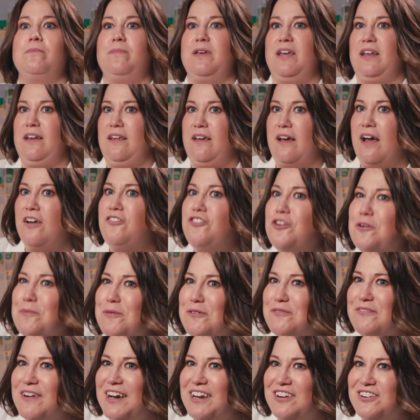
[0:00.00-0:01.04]
pediatric
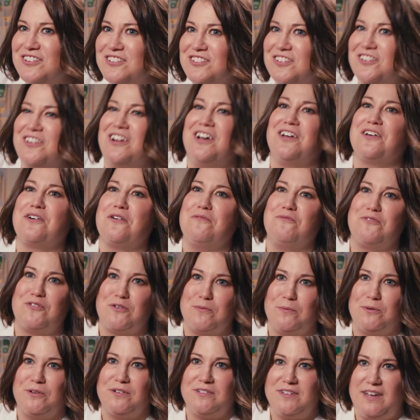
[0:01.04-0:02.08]
providers are not
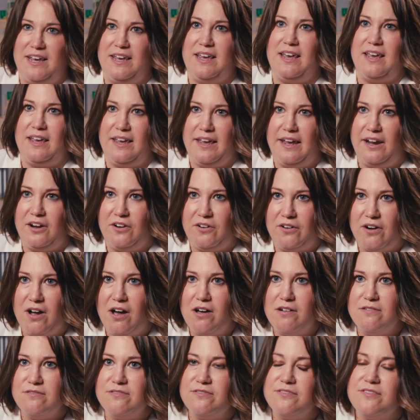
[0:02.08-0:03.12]
comfortable taking care
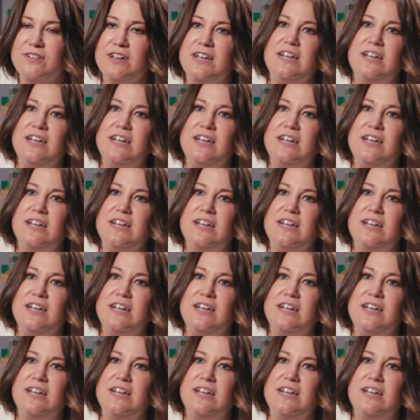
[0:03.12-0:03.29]
of.